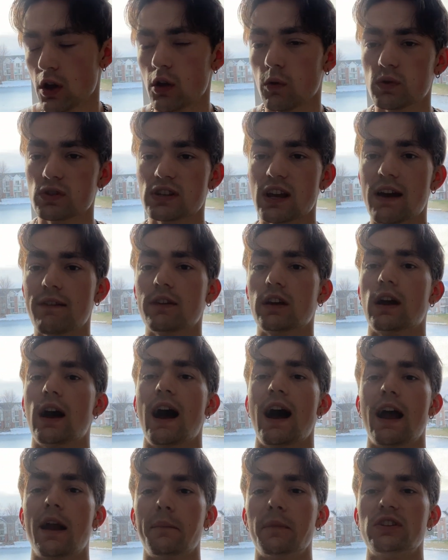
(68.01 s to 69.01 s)
which having a
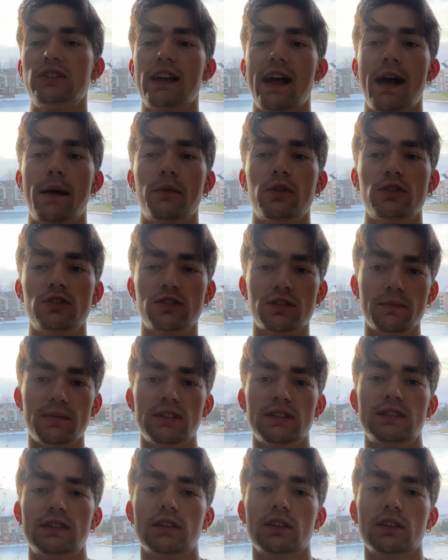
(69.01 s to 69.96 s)
higher metabolism is